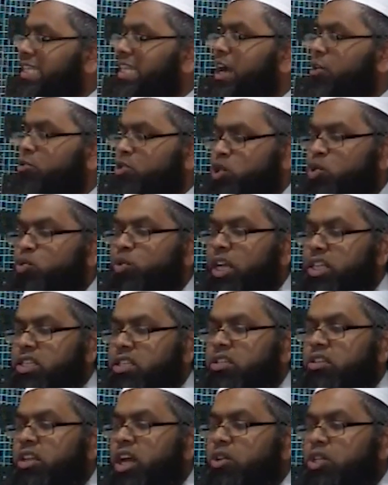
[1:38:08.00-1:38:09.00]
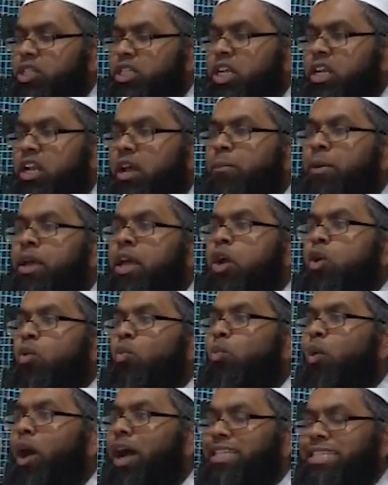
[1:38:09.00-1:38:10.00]
that Rasulullah sallallahu alaihi wasallam,
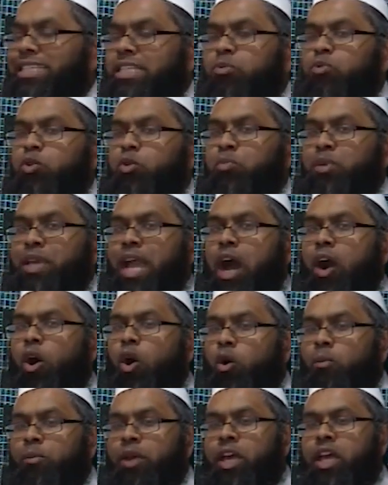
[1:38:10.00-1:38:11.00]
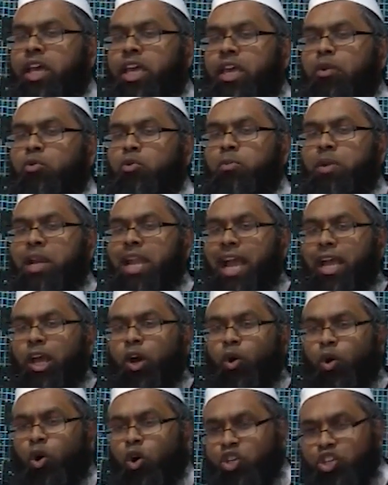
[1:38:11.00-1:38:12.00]
whilst he would be at home, he would be like
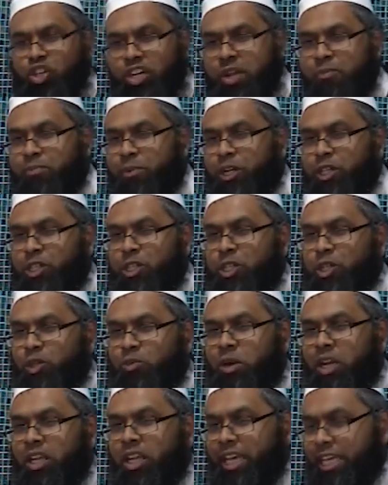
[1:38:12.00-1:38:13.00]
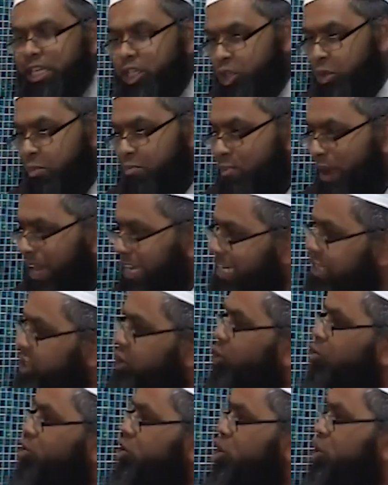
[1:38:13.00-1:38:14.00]
an ordinary person. Subhanallah, he used to mend his
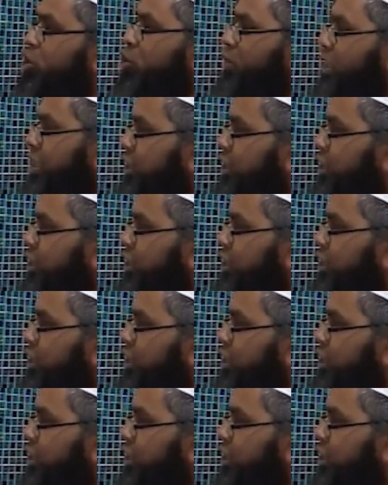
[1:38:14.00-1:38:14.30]
own shoe, he